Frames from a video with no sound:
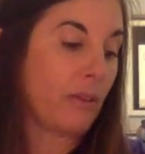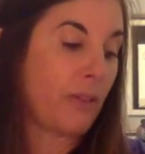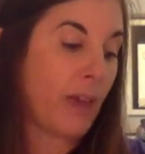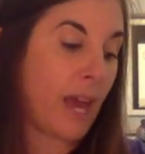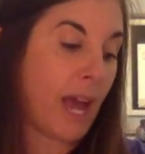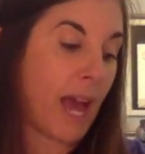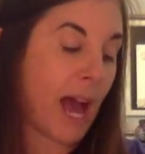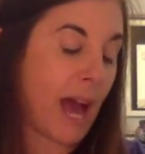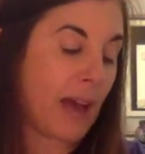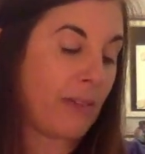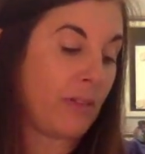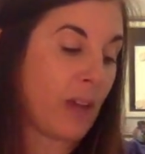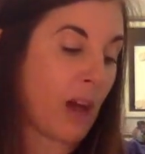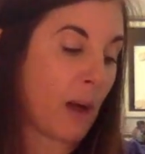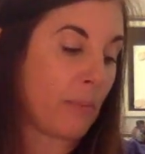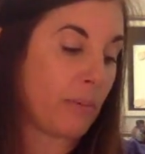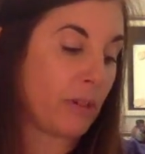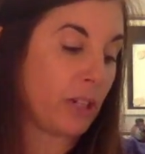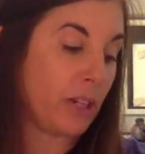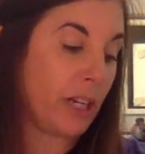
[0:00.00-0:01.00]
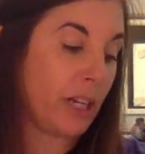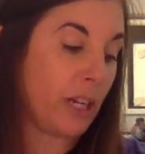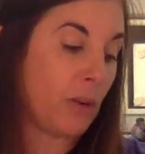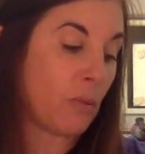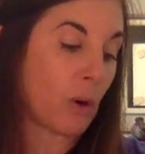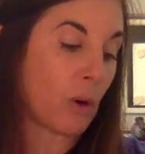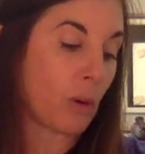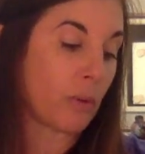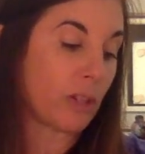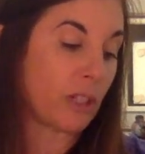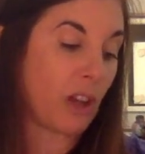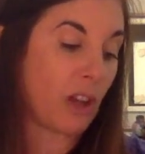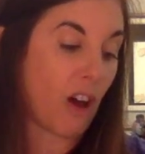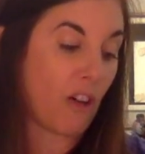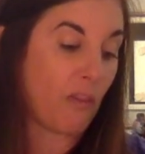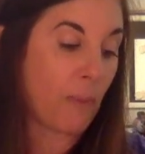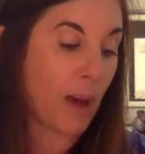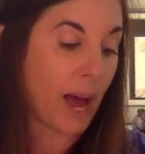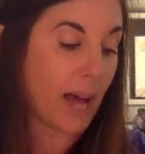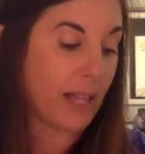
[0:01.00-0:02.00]
they had the opportunity to work with
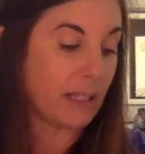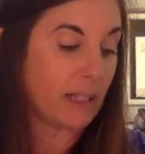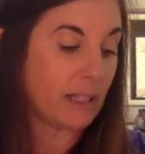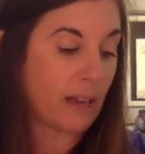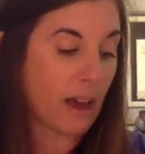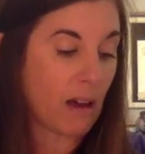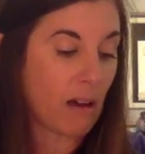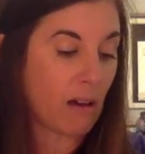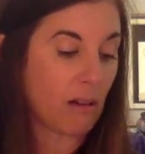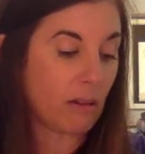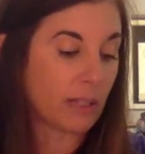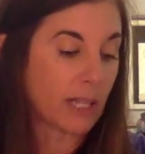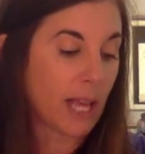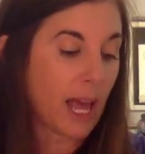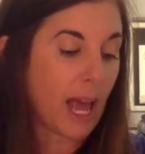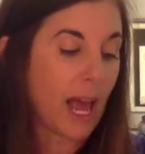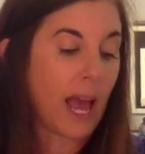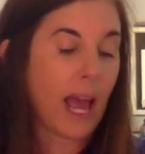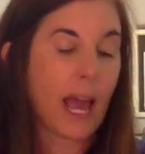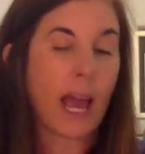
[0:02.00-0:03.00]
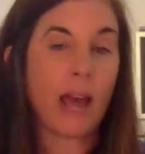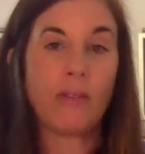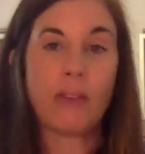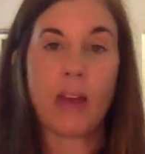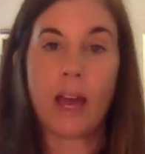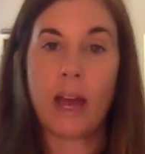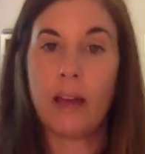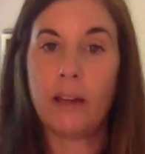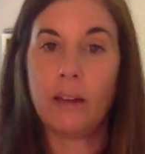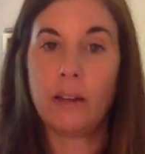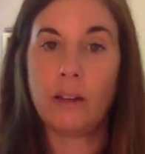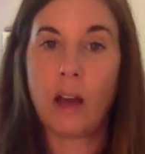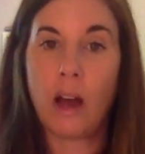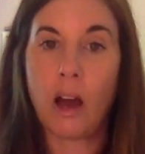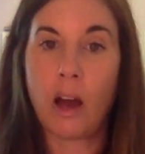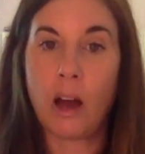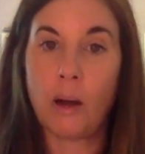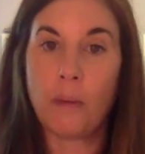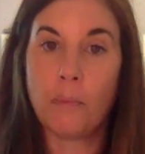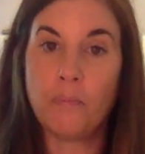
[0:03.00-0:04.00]
soft pastels. And then
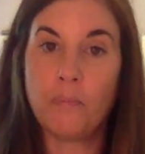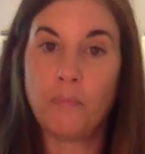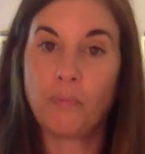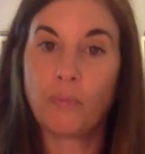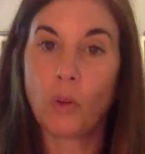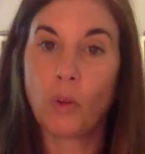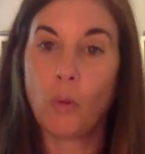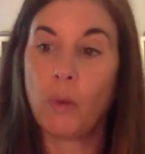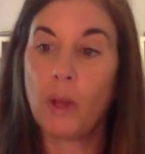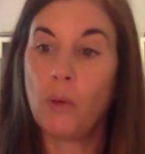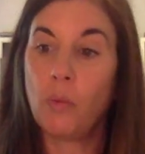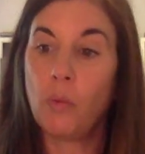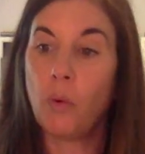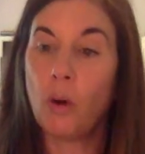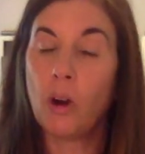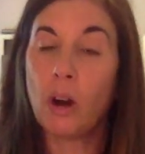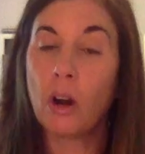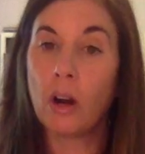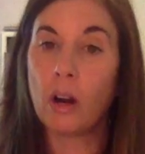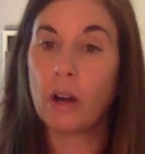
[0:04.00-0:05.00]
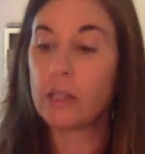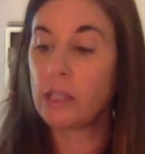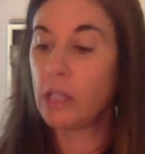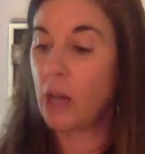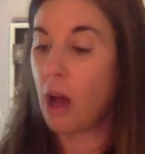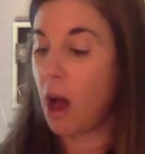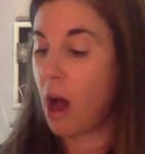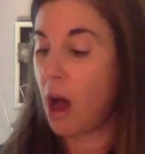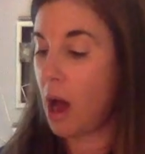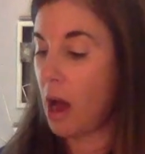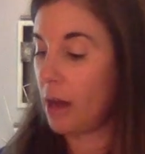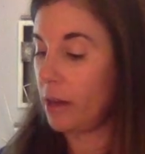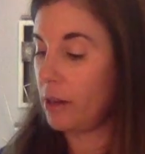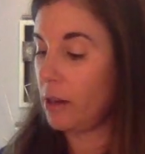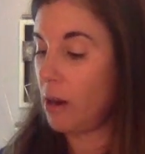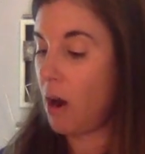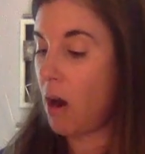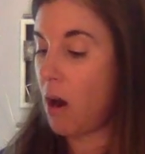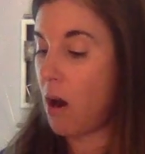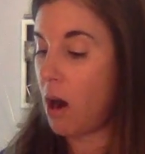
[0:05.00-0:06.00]
um, we worked
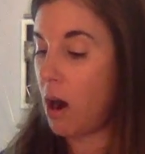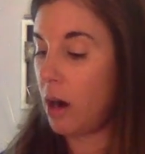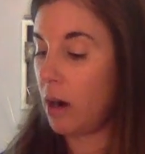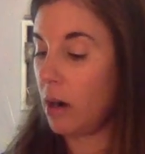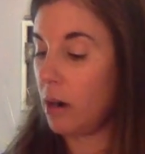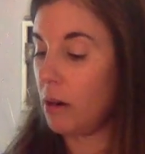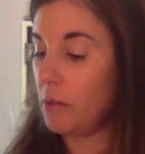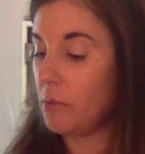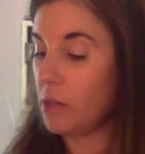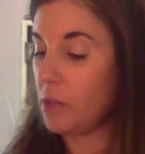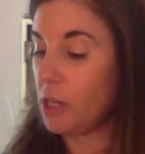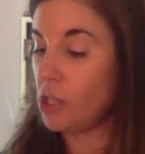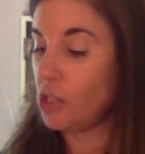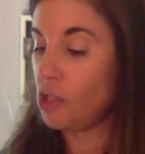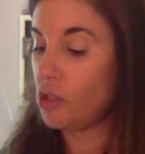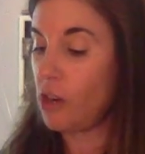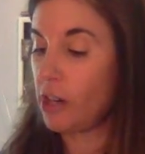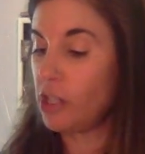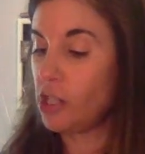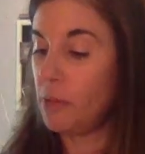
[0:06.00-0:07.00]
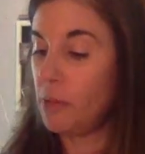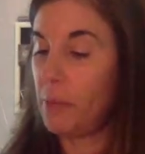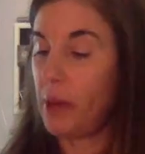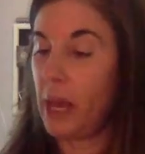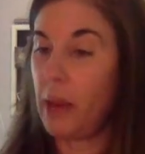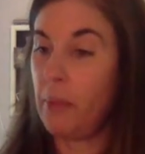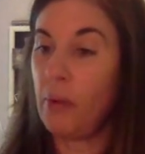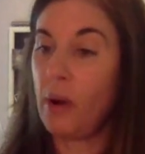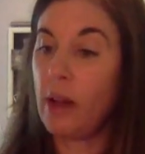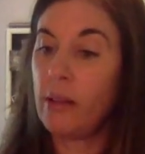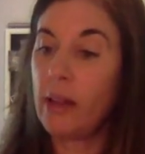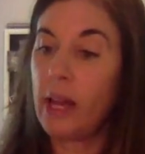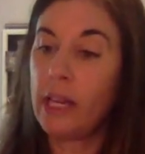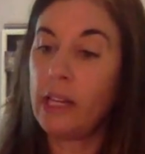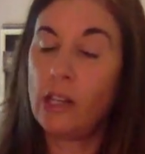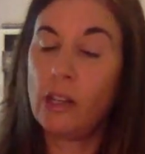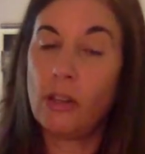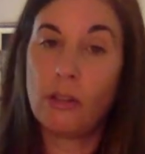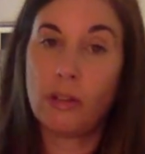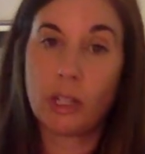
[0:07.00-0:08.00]
on our construction paper. I
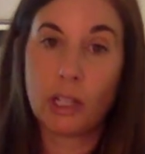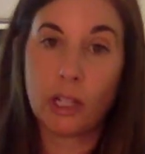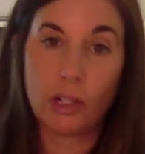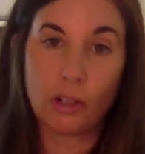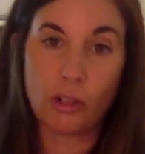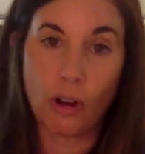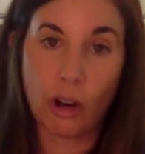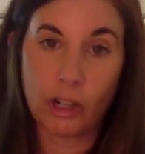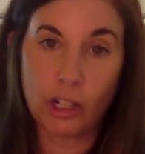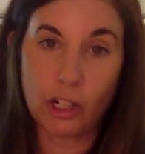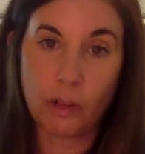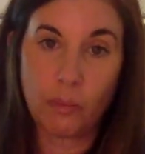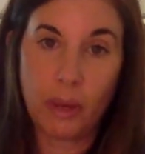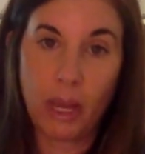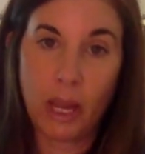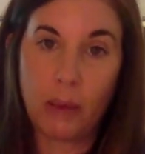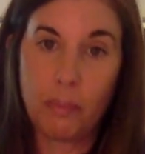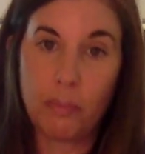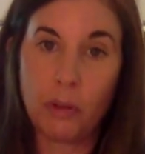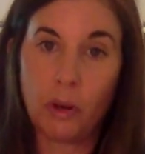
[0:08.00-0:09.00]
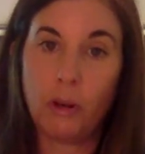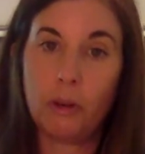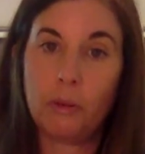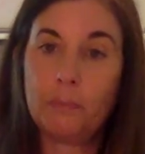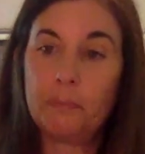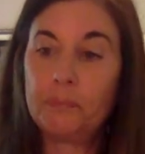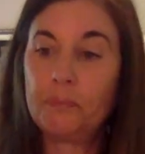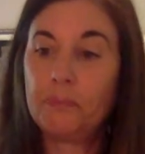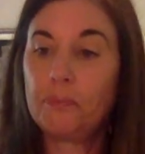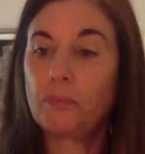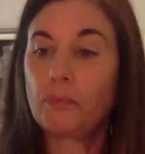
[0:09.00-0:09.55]
like to use construction paper